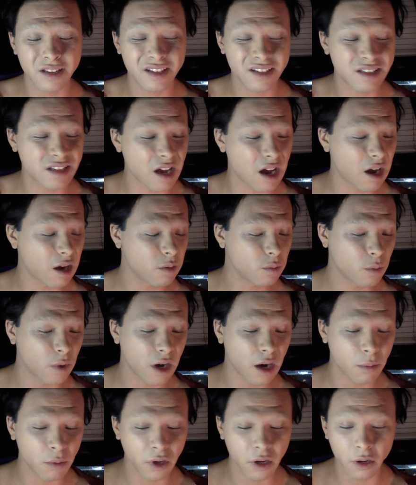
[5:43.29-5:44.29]
decide
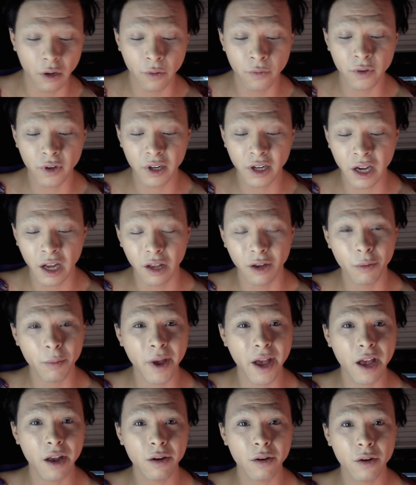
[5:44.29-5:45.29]
what I'm going to go for a color
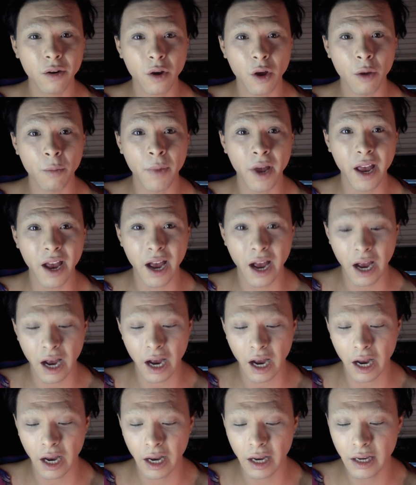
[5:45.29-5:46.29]
pattern on my
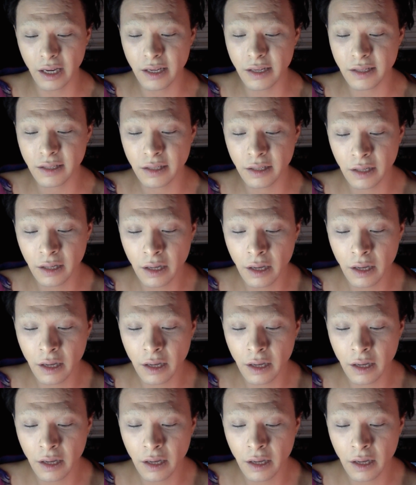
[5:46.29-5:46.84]
eyes,